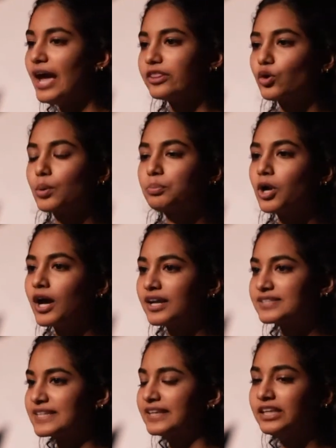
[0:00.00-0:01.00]
There were
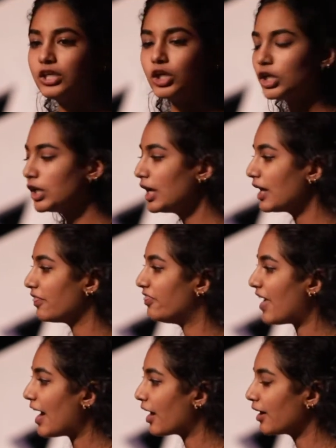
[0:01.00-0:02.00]
products here,
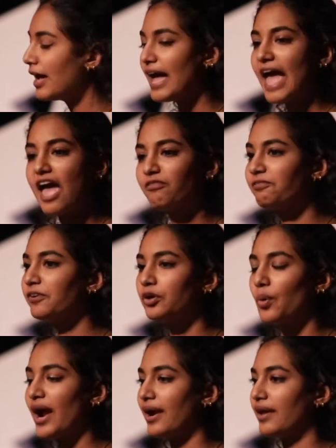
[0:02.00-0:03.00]
there,
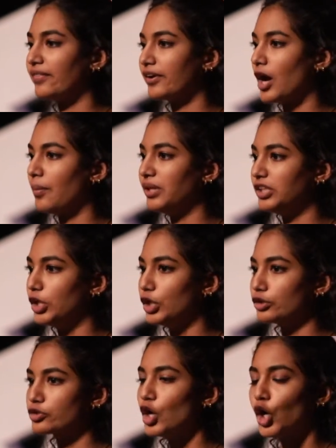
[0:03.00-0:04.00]
everywhere in the coming
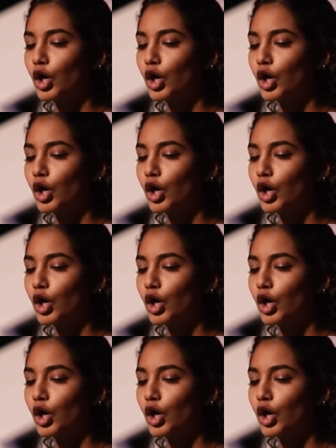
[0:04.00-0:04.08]
years.